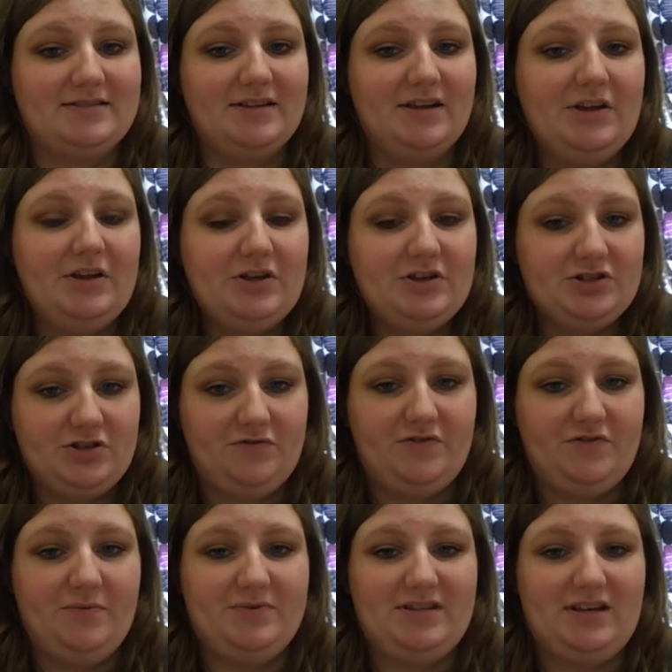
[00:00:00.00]
So if it was
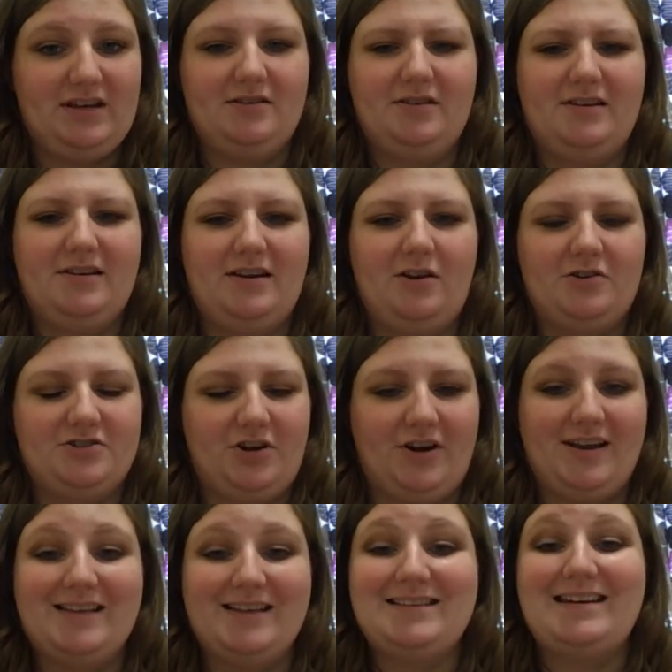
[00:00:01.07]
at, it's at
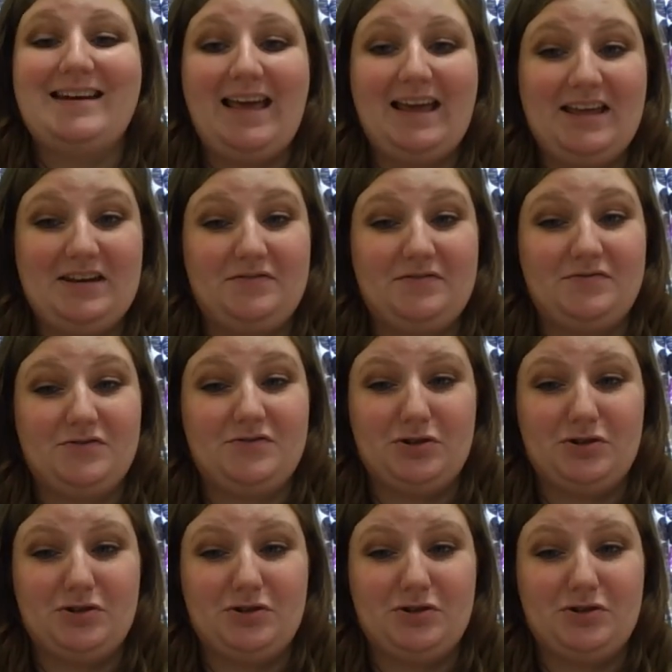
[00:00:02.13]
negative 2, 2.